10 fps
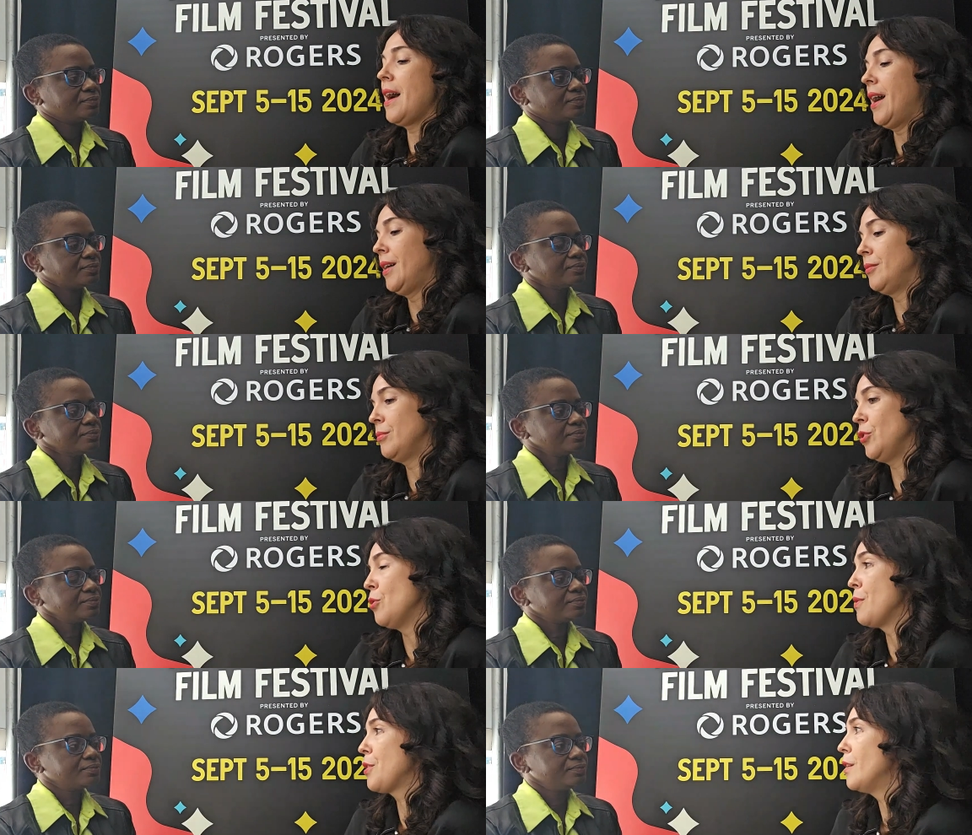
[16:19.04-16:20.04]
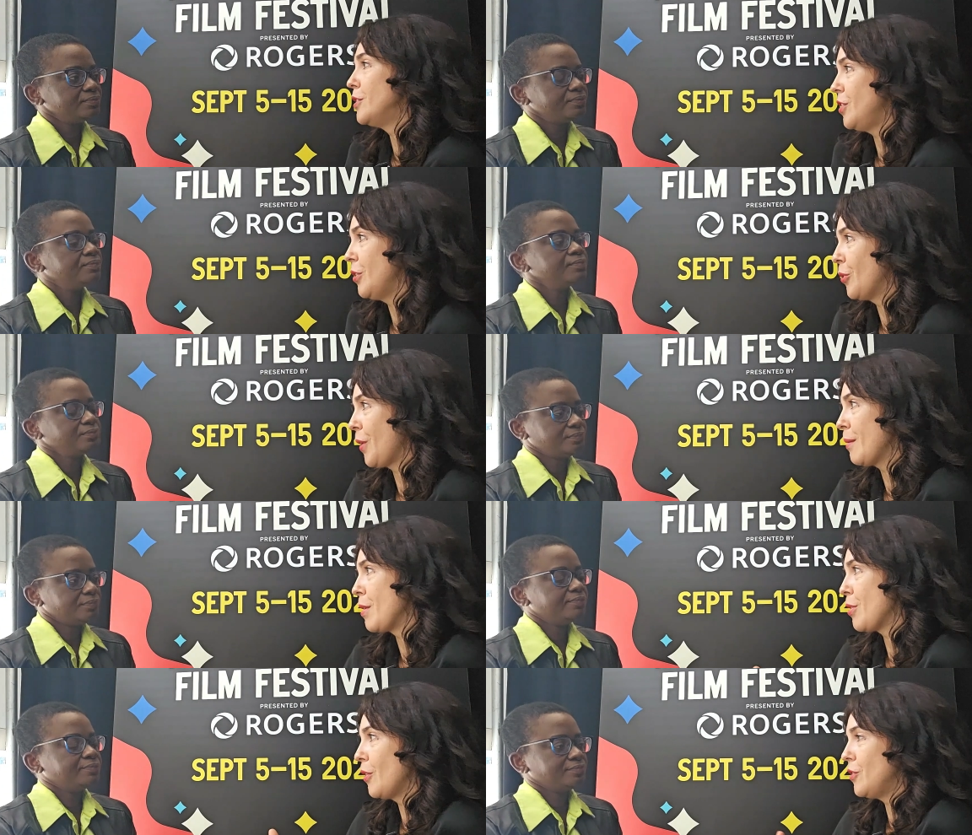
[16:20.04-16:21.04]
Speaker 1: um, you know, mythology or Greek
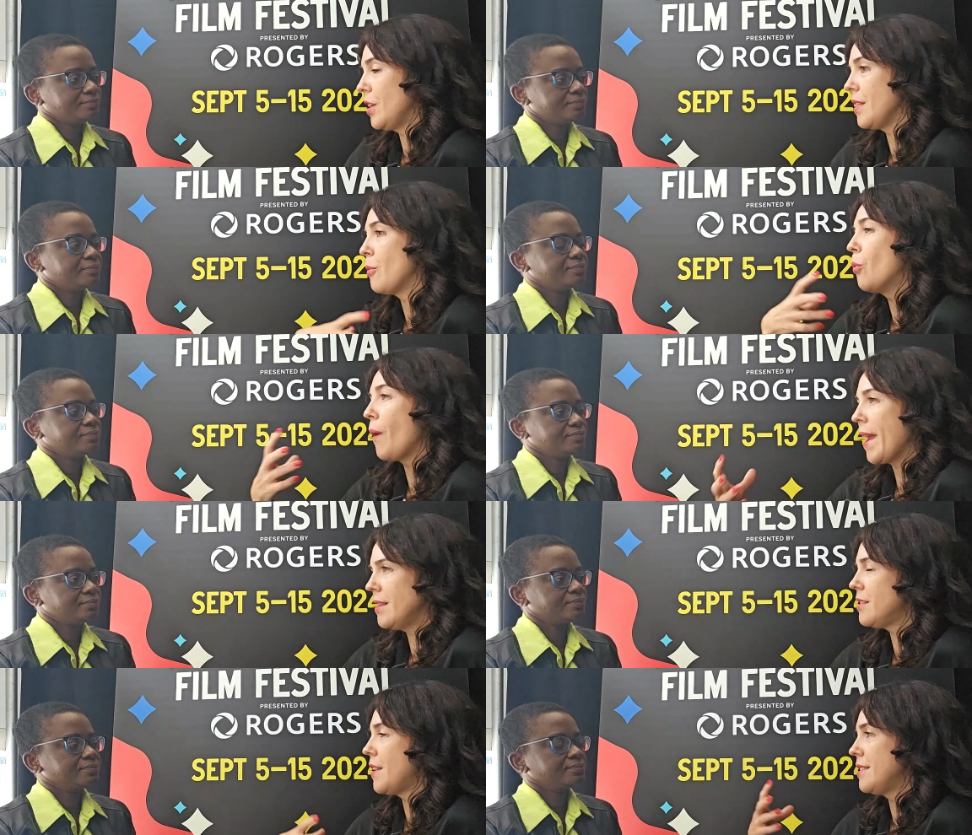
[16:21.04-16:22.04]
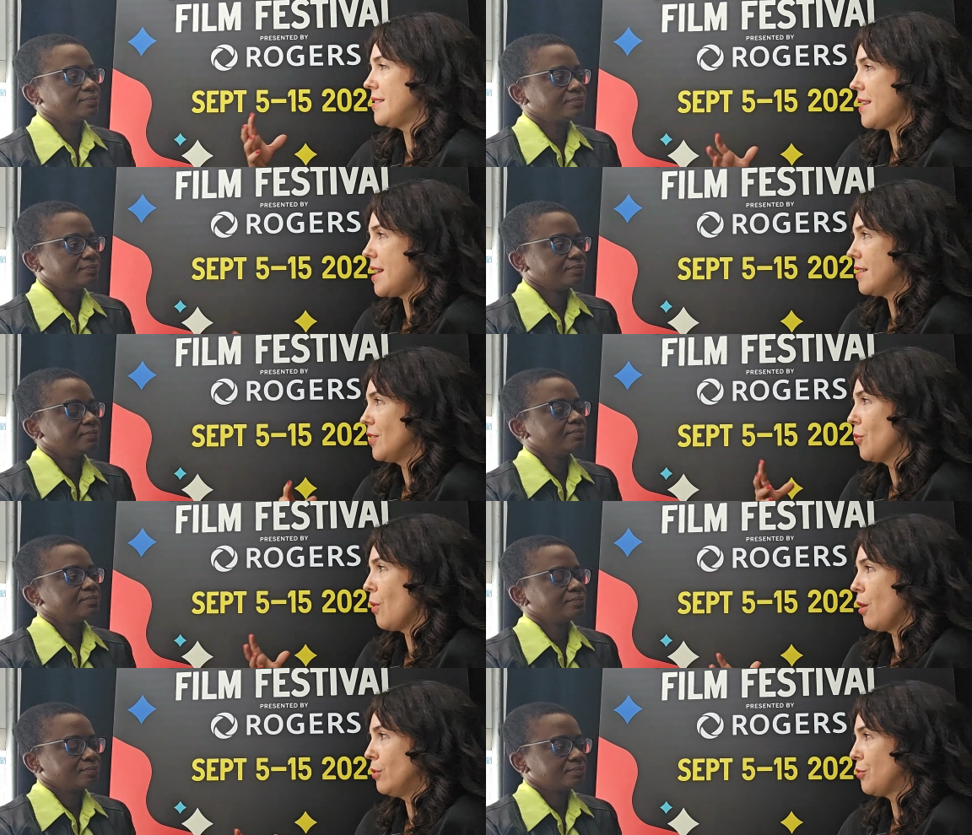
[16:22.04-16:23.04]
mythology, there were ways of understanding the
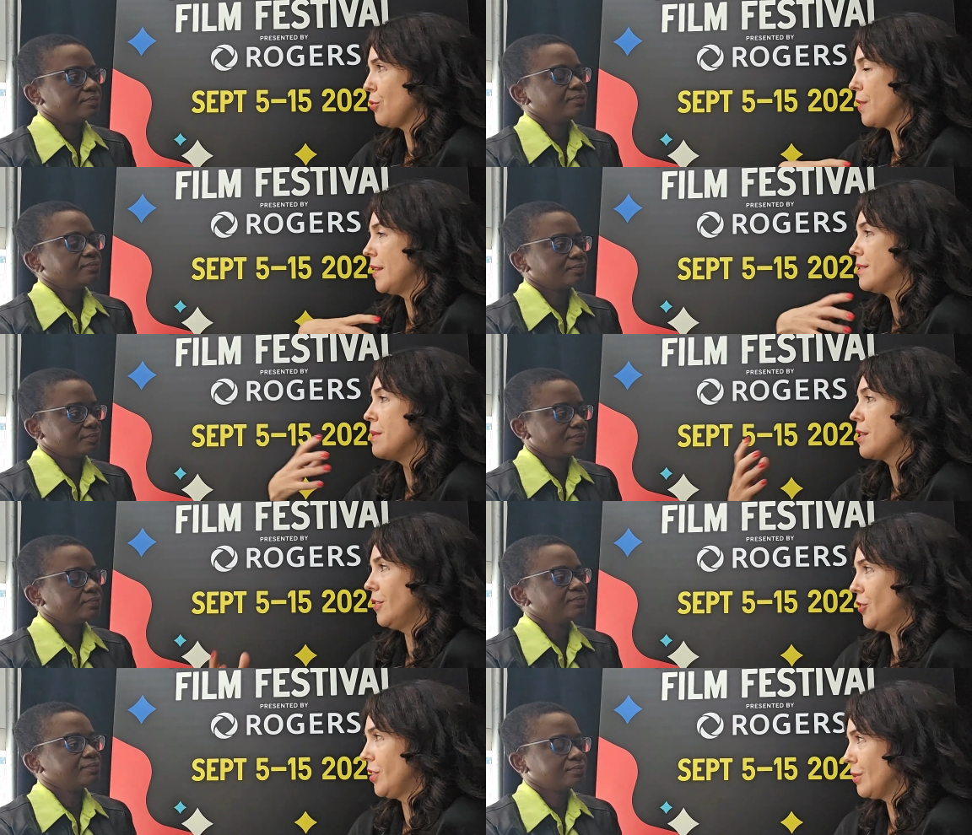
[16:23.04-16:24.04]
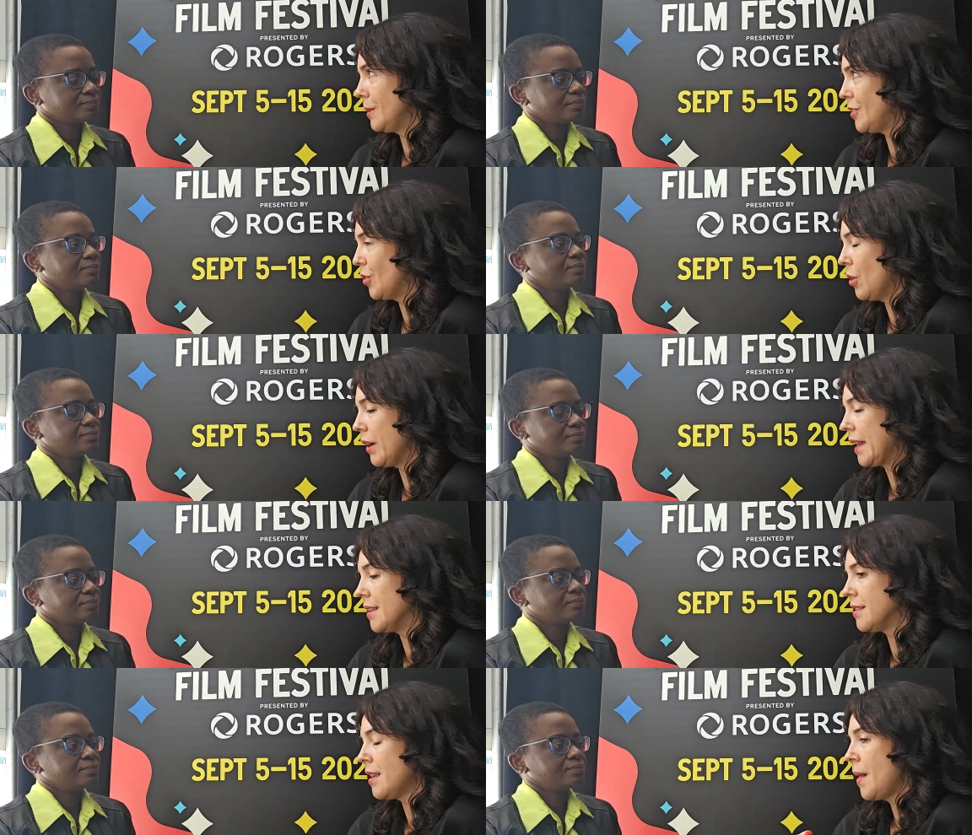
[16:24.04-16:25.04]
world through these mythological
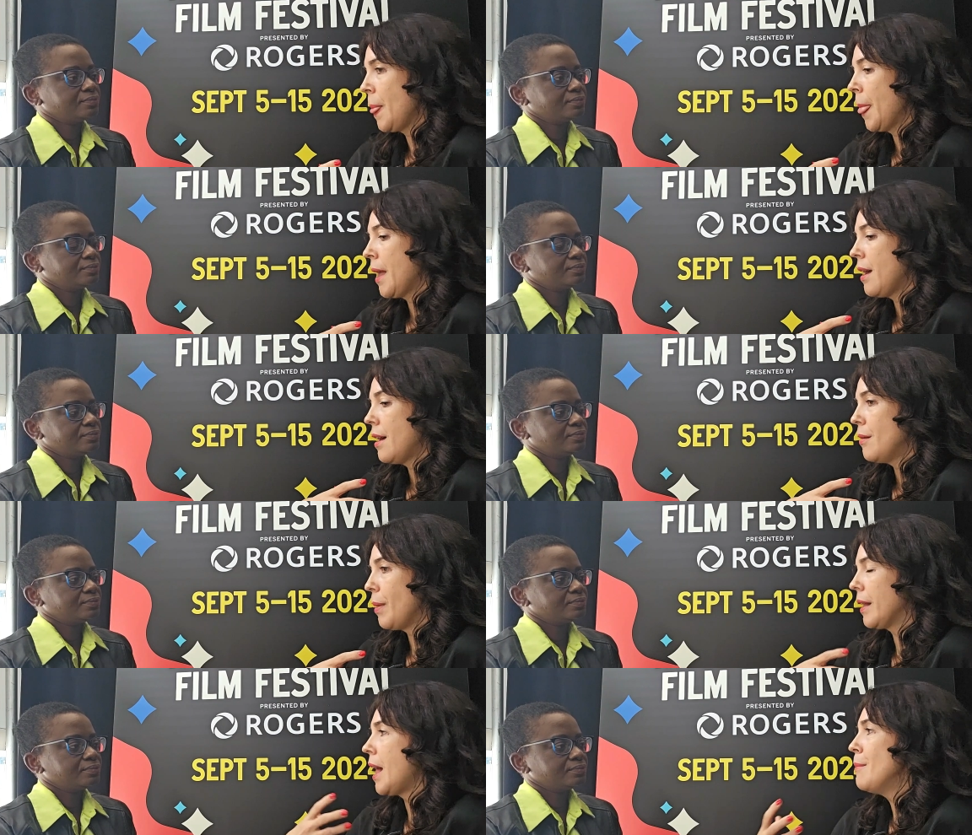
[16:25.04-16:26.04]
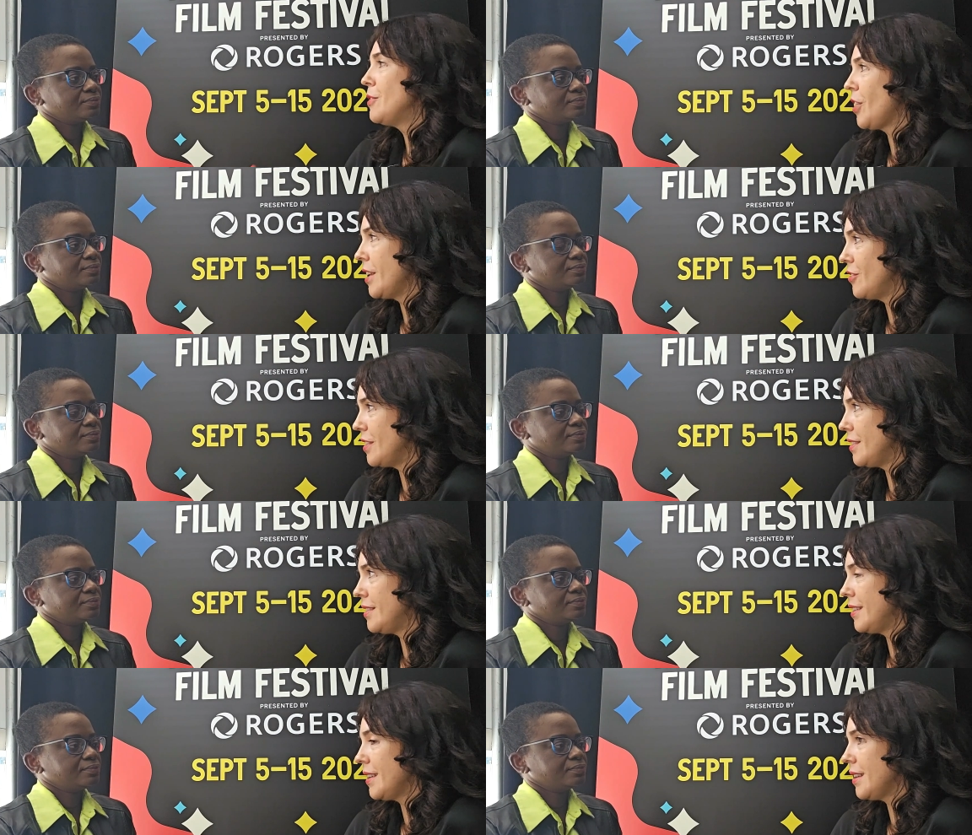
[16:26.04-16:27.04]
stories. But climate change
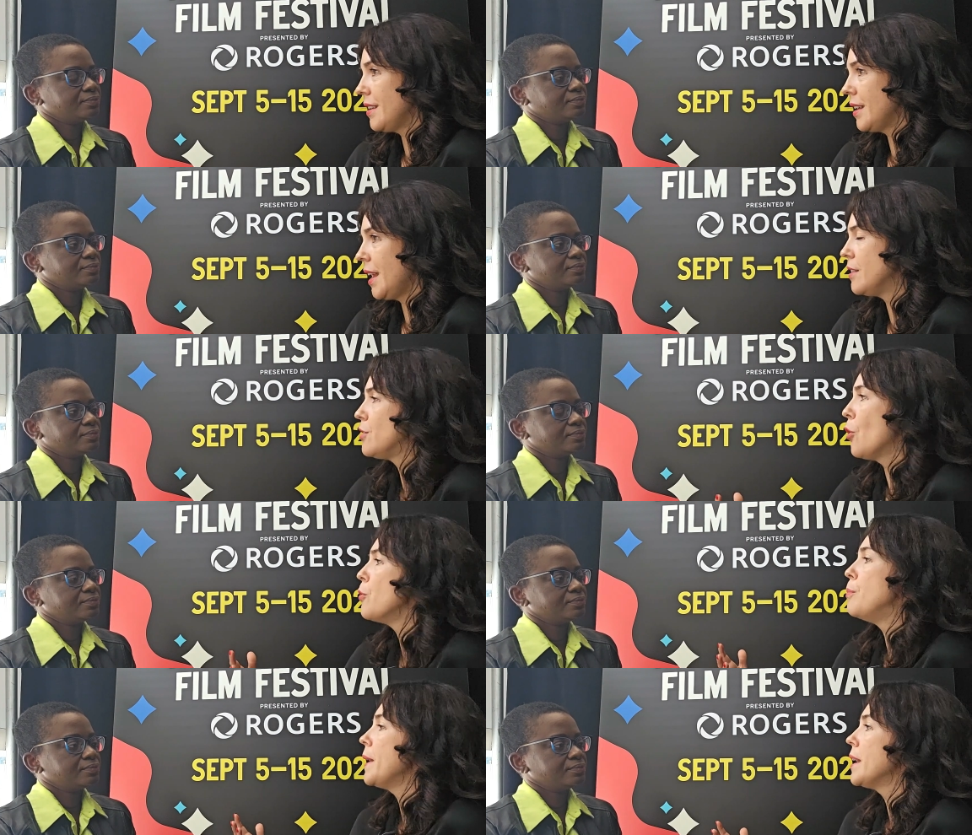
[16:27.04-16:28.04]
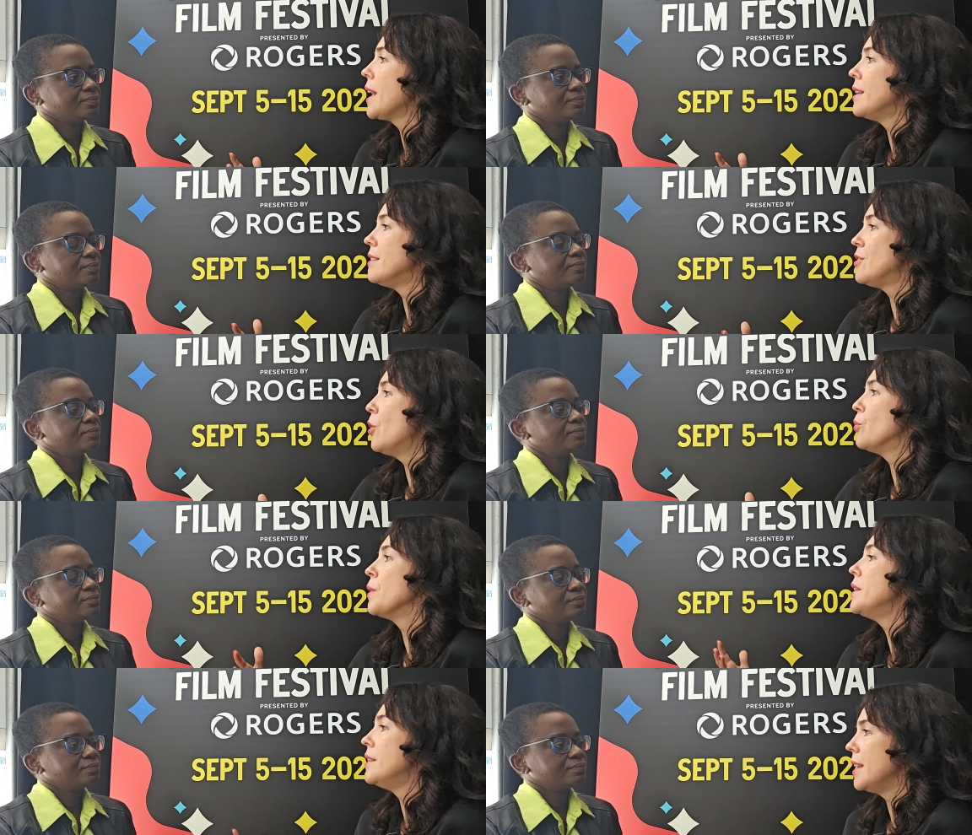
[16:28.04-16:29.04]
is, it's so big and it's not
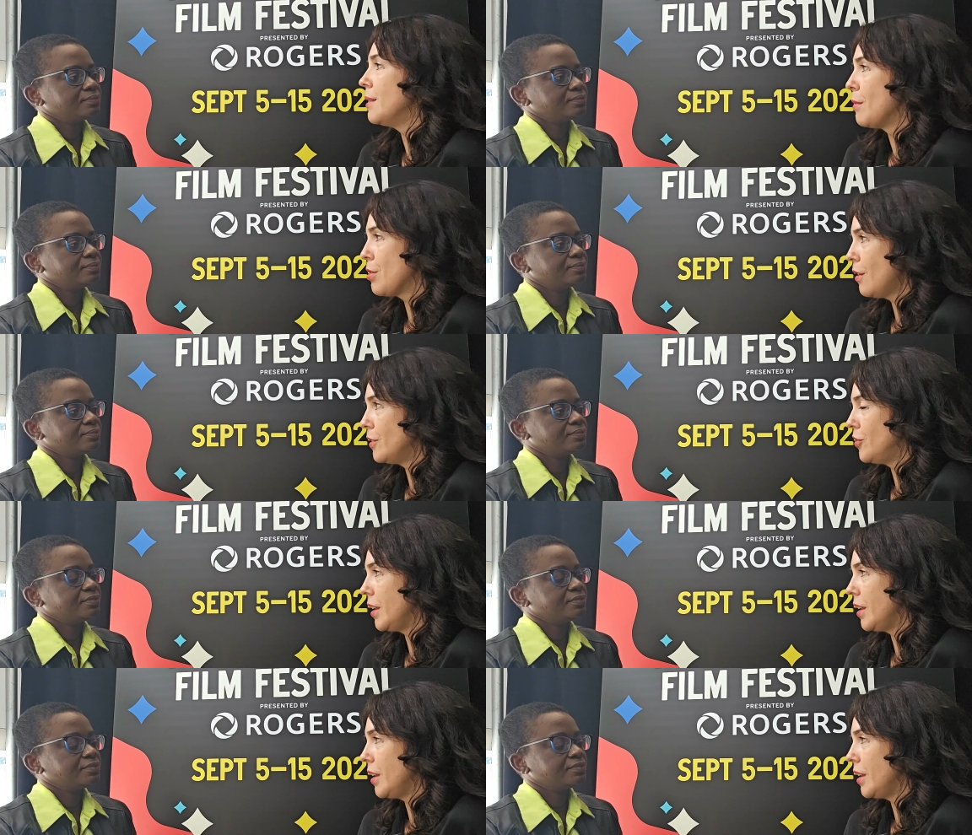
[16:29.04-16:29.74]
written in mythology